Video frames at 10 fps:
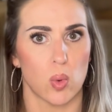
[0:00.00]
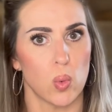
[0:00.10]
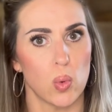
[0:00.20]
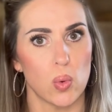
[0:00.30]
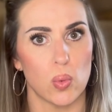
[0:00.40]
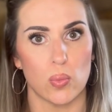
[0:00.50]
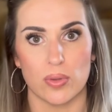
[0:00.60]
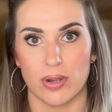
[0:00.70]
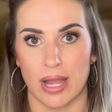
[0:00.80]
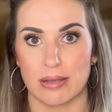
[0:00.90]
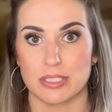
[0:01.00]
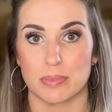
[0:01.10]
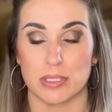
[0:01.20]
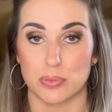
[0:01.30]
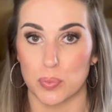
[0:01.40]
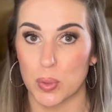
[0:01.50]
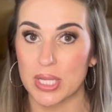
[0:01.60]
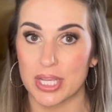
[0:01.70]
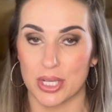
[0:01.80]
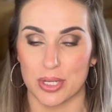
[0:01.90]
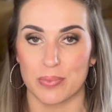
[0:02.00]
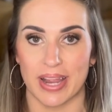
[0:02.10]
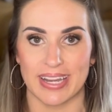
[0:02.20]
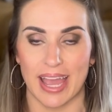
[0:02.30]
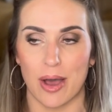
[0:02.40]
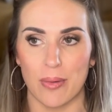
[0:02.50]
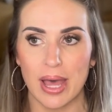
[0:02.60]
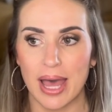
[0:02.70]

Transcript: ooh, your house smells really good right now,